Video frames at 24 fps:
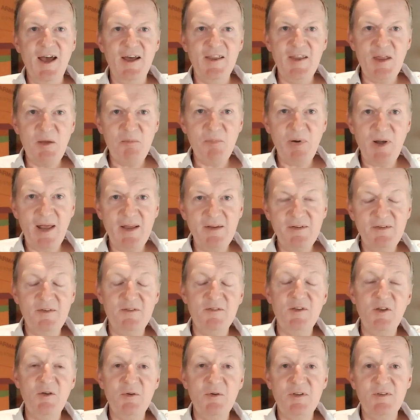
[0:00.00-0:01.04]
and then
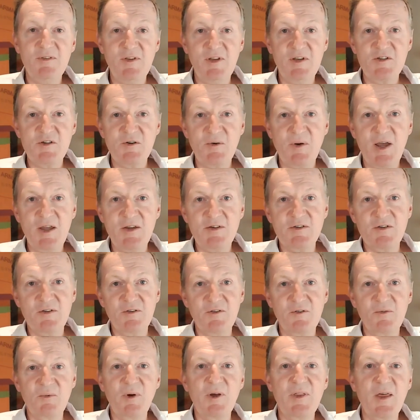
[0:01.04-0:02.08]
places you in
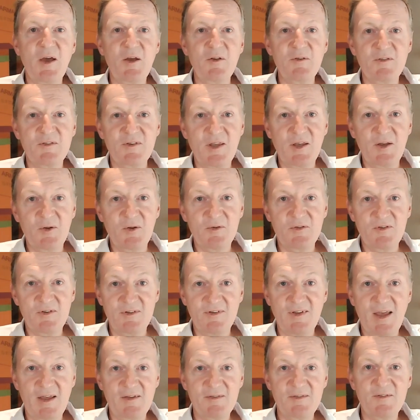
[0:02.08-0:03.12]
situations where those skills
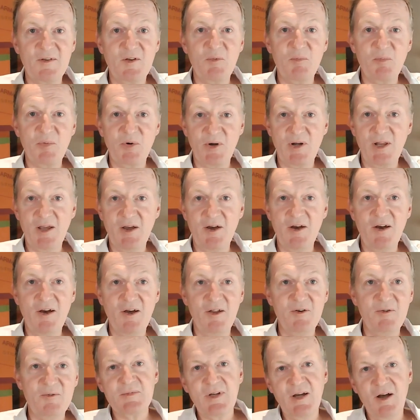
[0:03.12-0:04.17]
are tested pretty
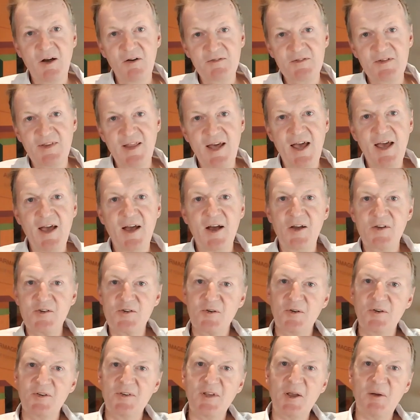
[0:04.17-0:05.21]
hard. After that, I
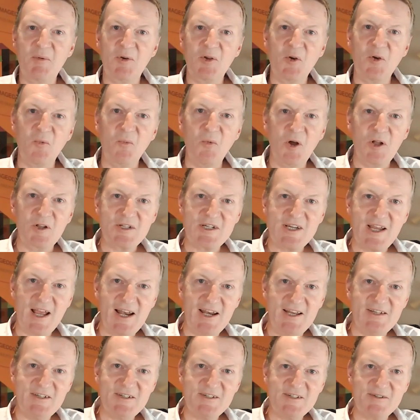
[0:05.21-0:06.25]
joined a company called World
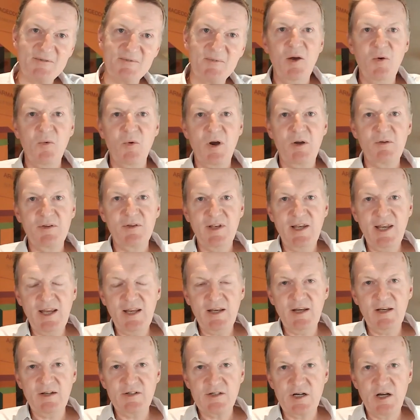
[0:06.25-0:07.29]
Challenge, where I was
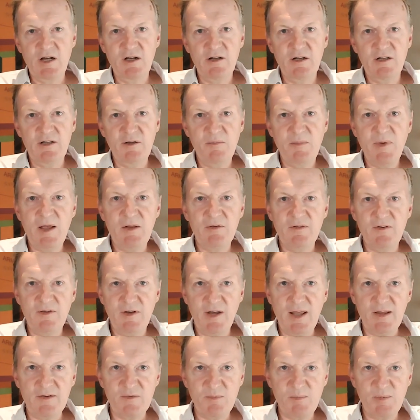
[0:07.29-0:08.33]
leading jungle and
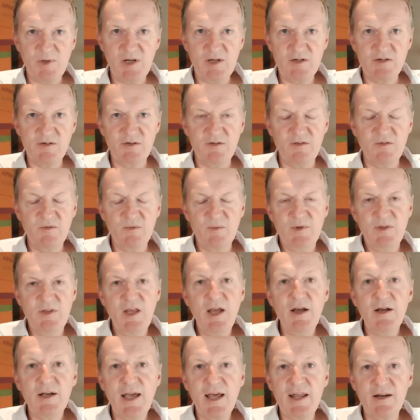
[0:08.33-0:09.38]
mountain expeditions with
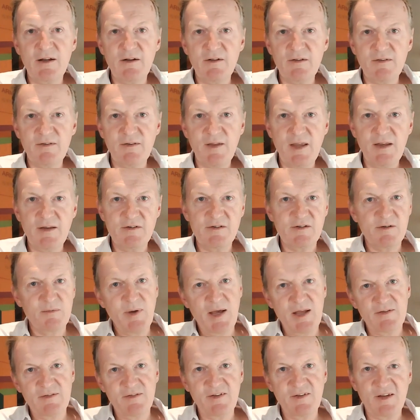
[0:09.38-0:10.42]
young adults aged
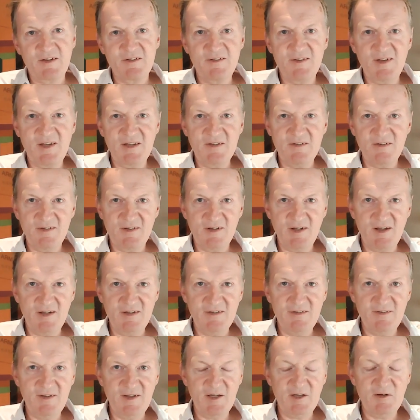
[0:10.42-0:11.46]
about 16 to
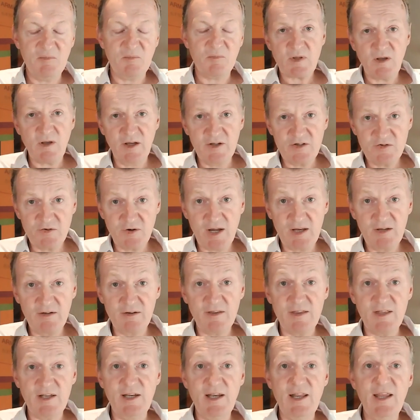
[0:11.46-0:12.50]
19. I
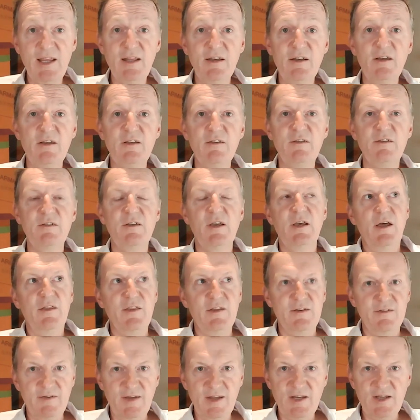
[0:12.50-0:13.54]
trained other leaders,
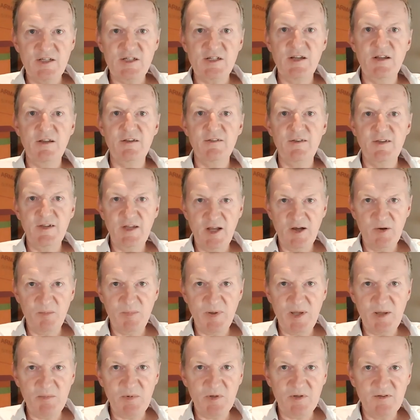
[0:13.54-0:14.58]
the teachers and young
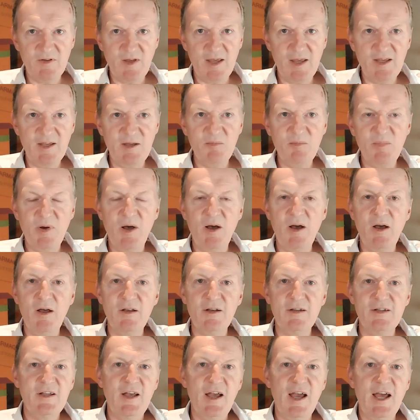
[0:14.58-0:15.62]
people taking part.